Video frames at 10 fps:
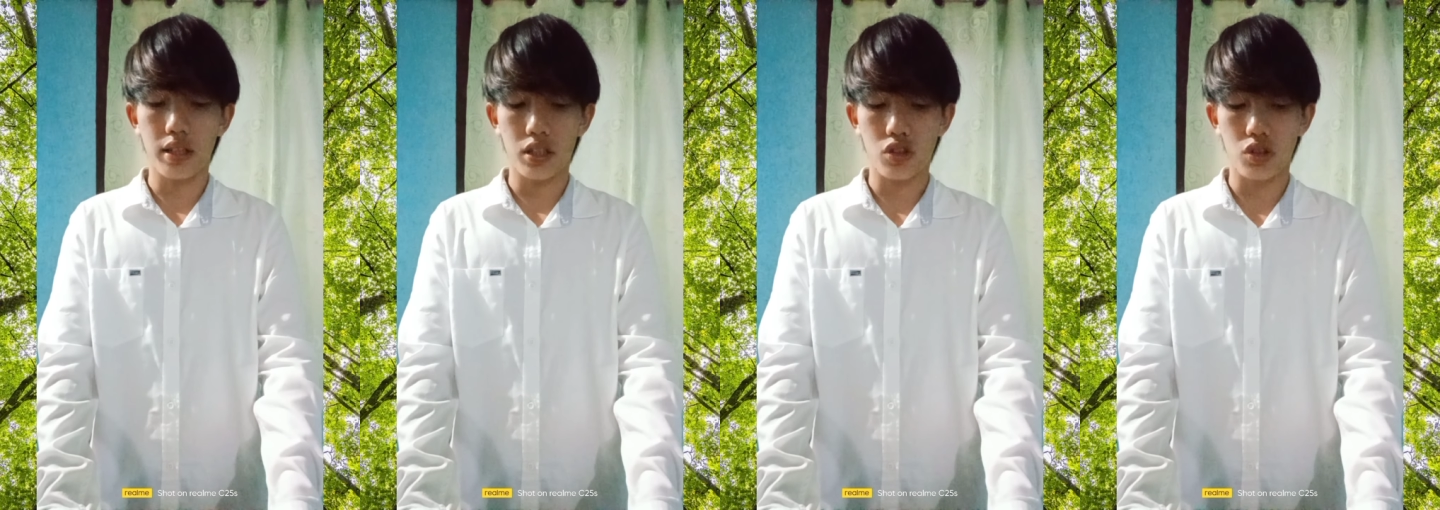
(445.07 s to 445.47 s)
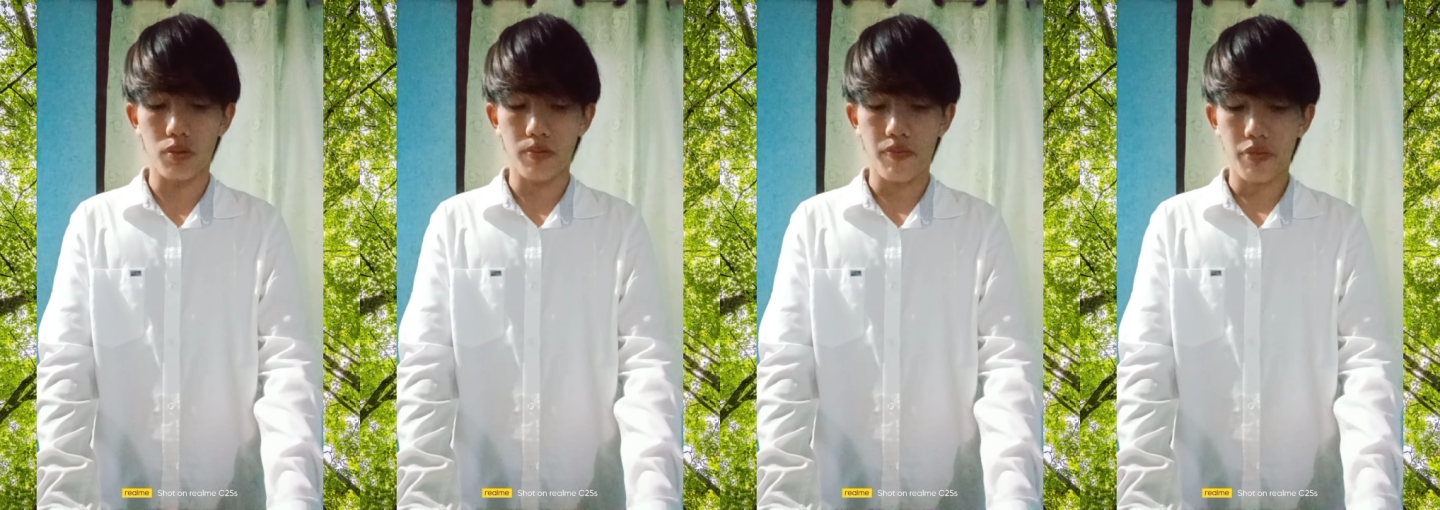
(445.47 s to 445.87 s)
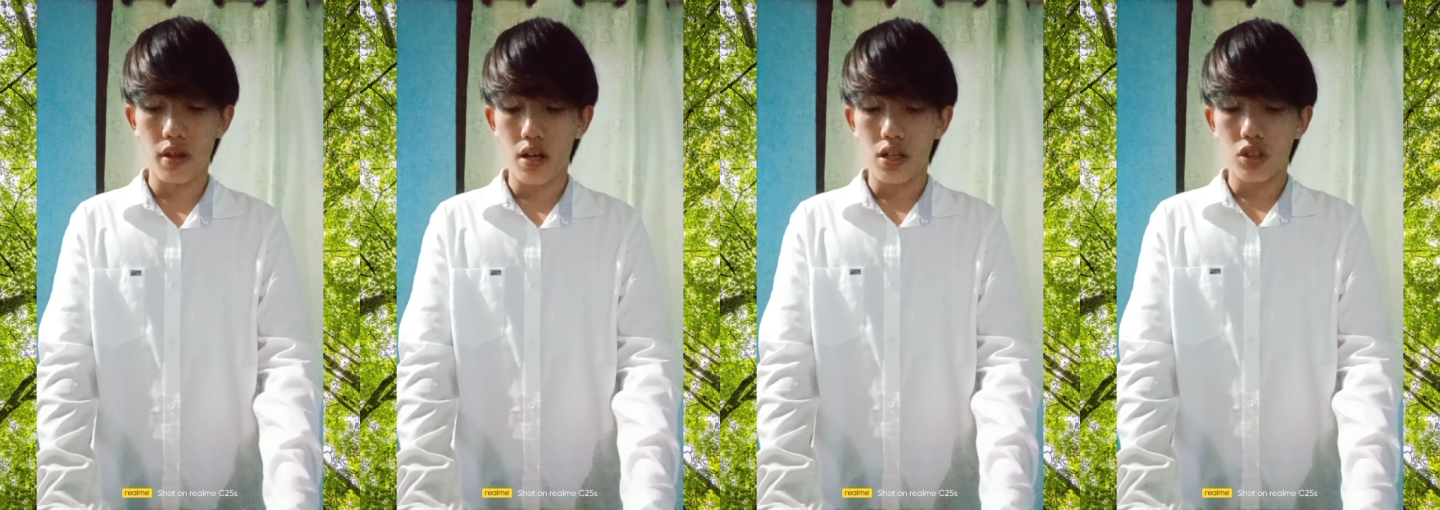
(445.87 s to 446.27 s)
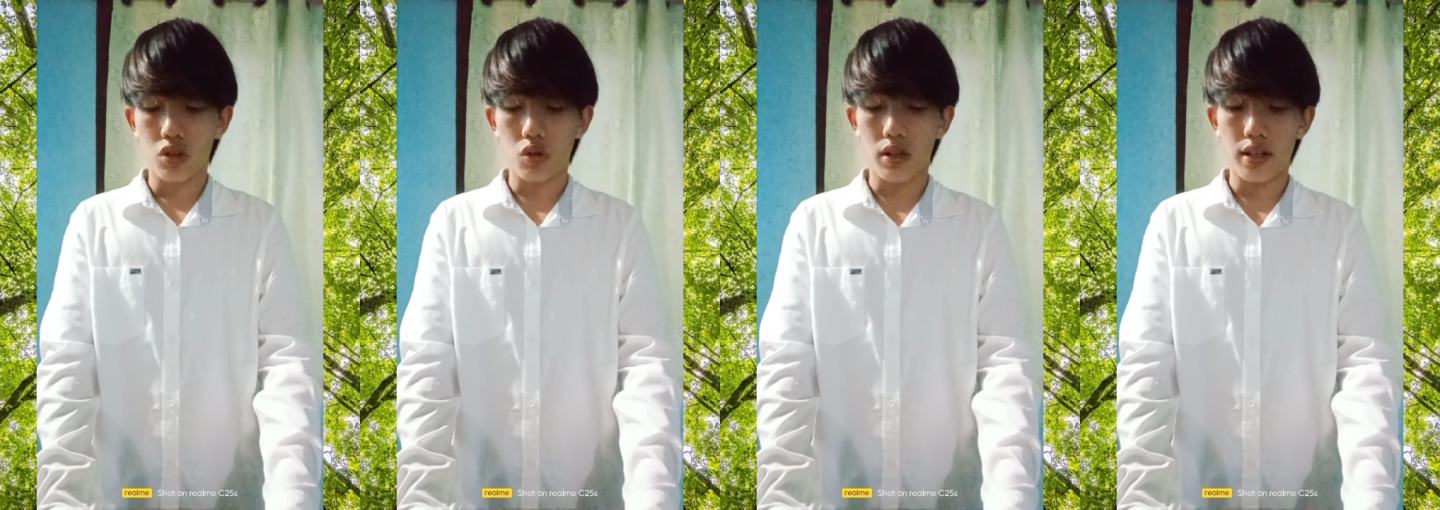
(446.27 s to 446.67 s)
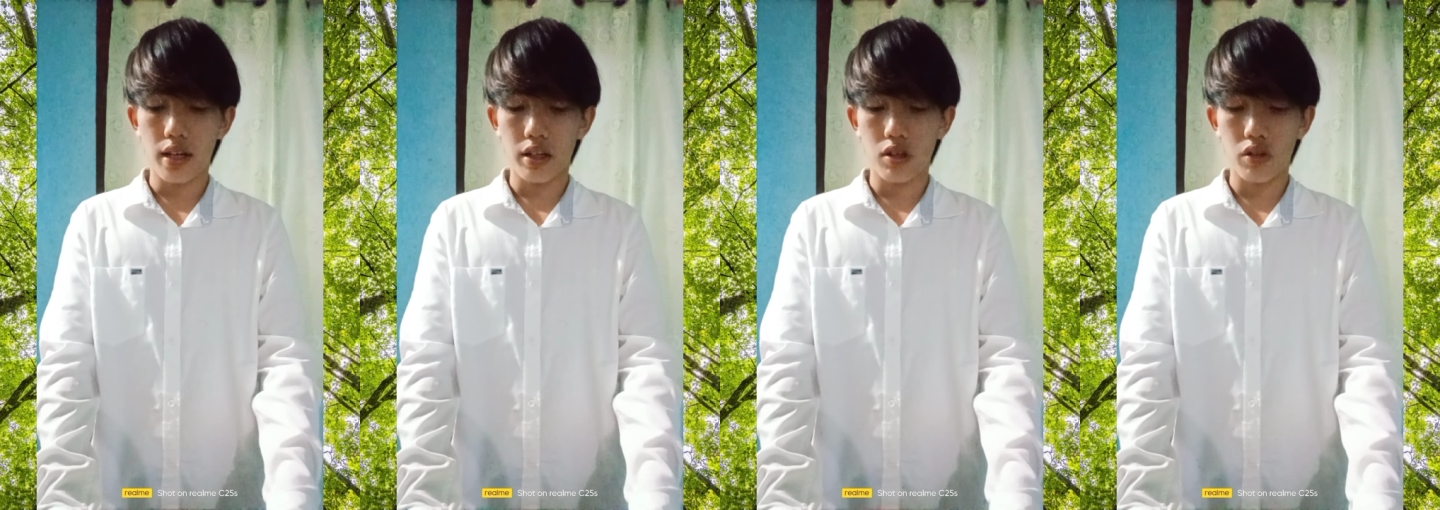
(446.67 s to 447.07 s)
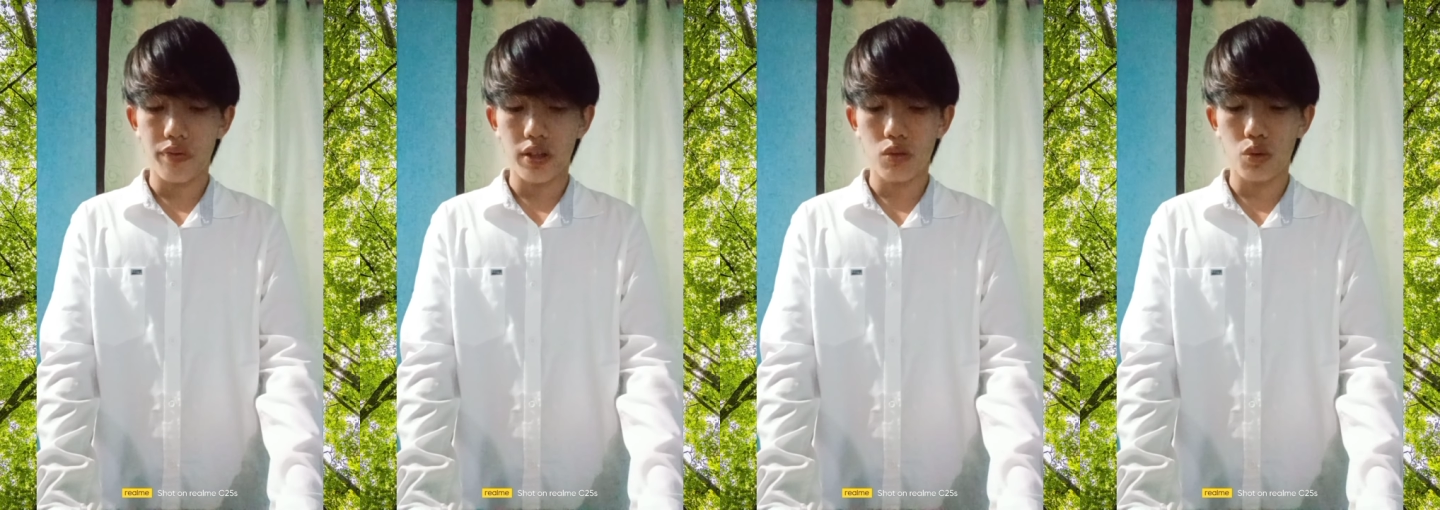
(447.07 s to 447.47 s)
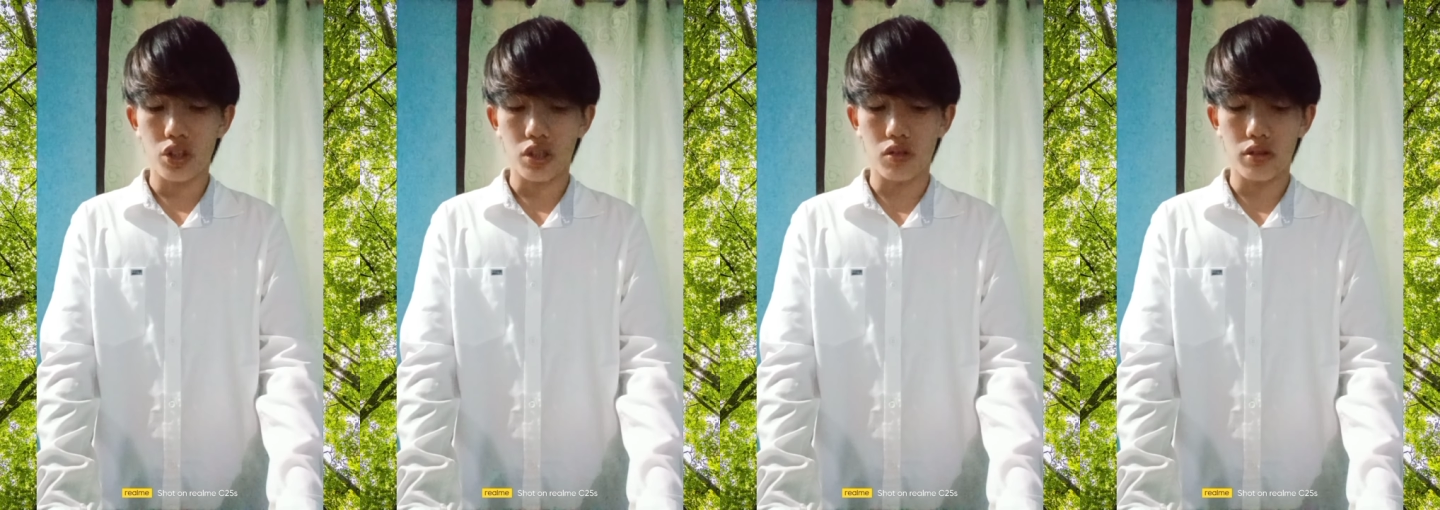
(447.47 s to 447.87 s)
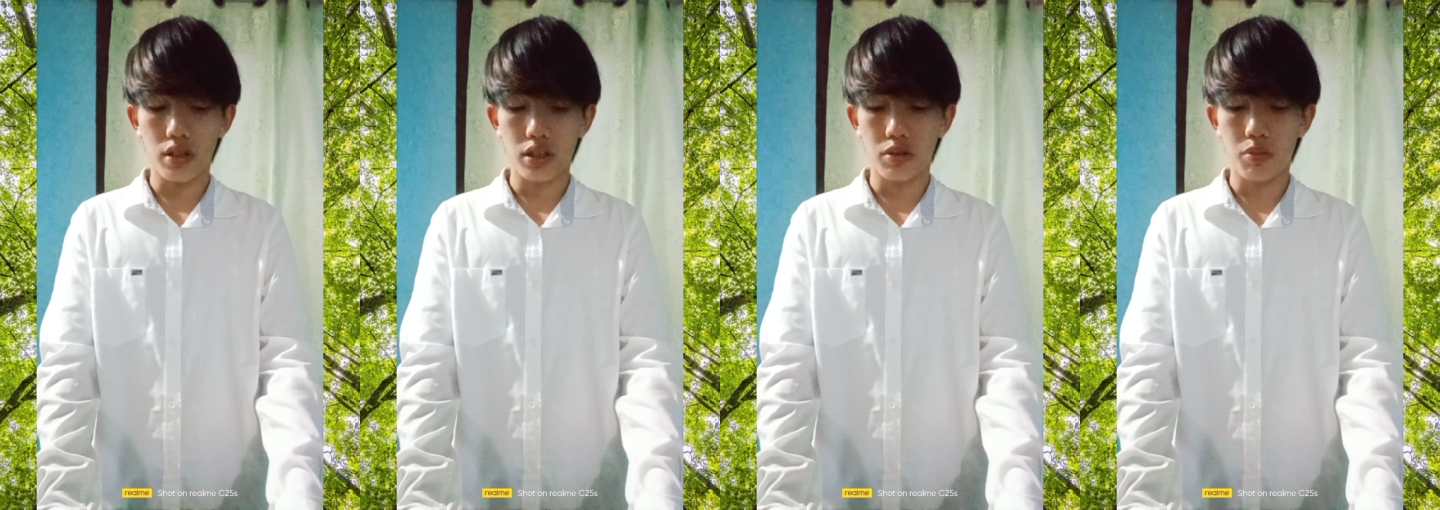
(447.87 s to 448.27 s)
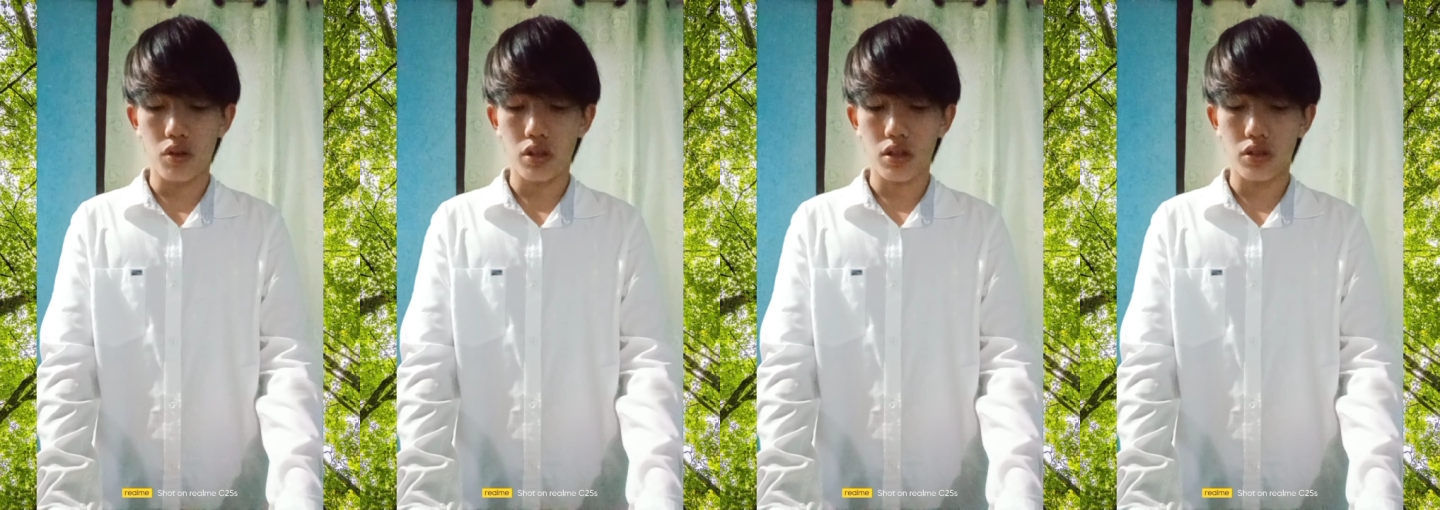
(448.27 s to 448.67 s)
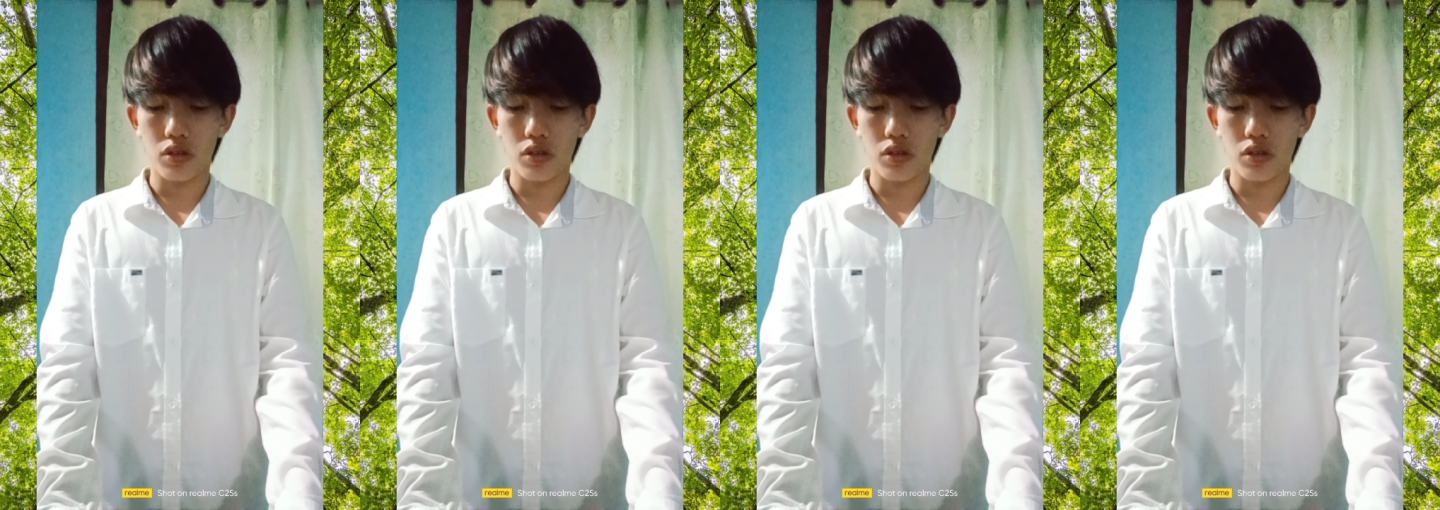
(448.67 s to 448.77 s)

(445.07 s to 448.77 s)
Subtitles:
So unlike chlorophyll which contains molecules of magnesium,